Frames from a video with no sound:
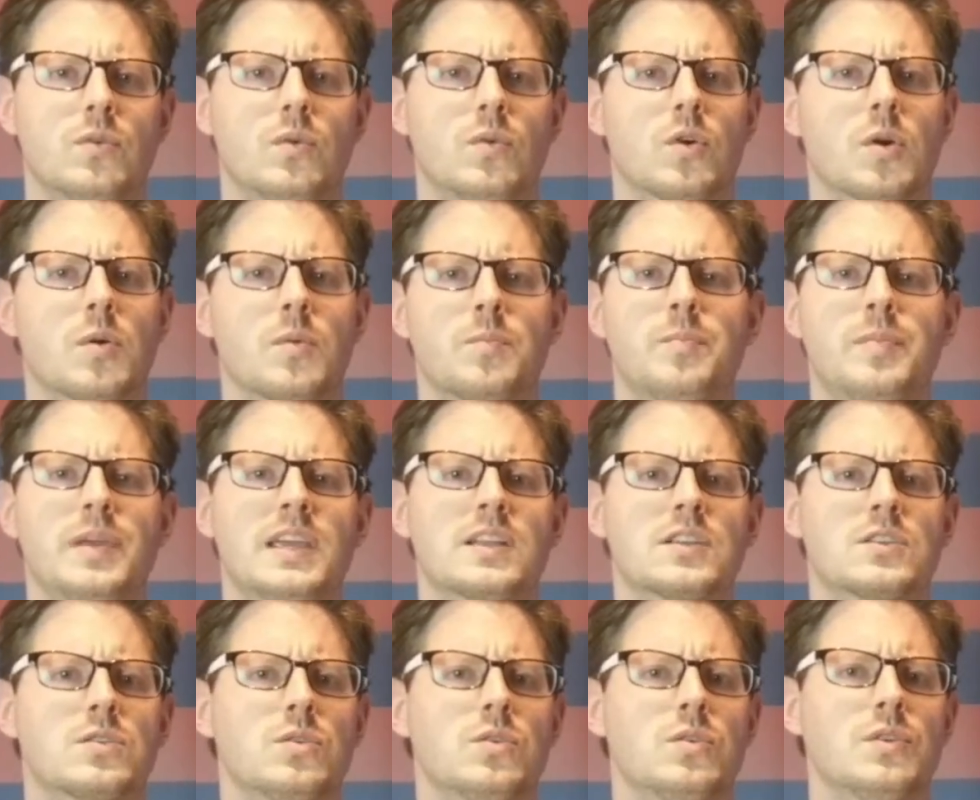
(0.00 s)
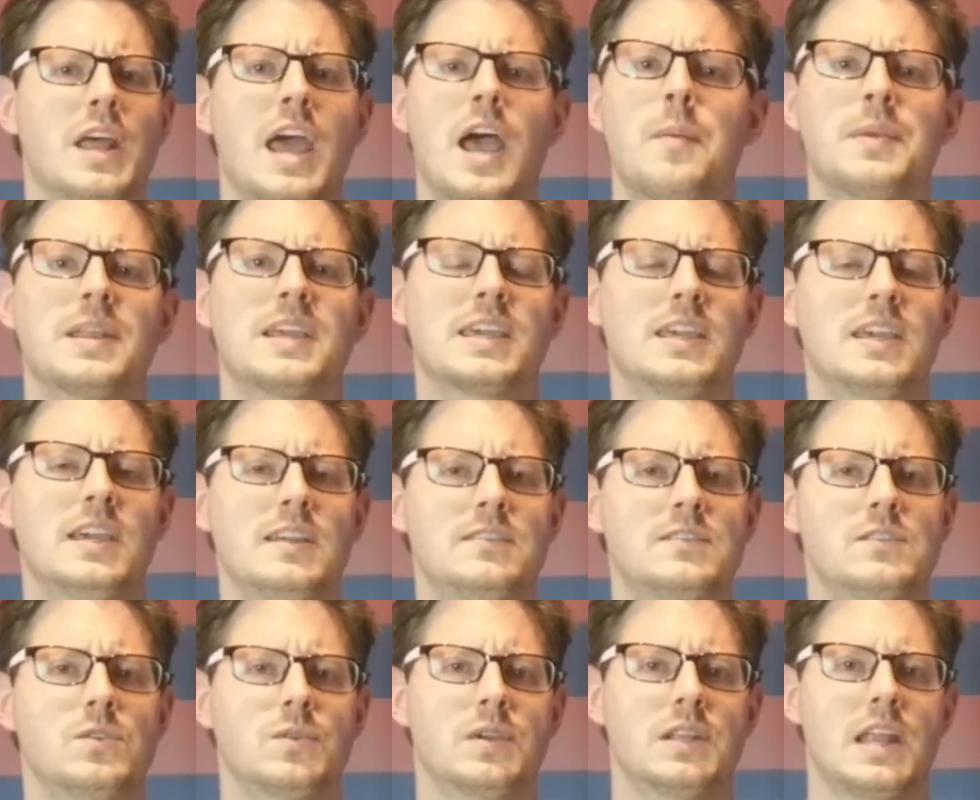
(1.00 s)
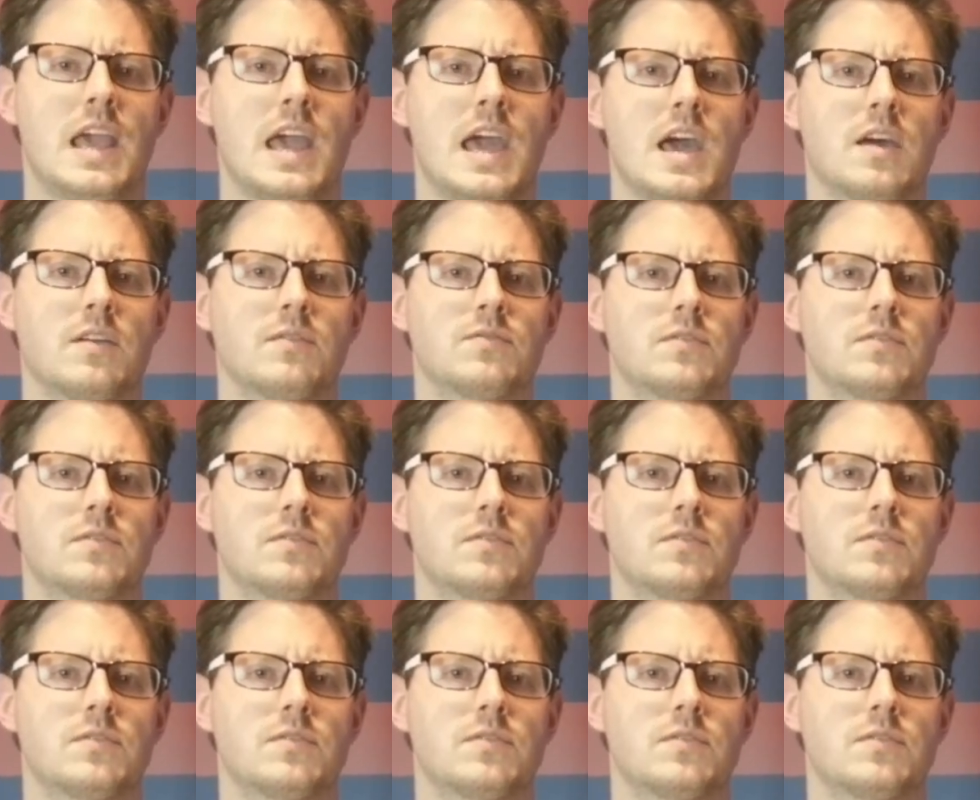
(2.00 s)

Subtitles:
or being told how many kids you can have?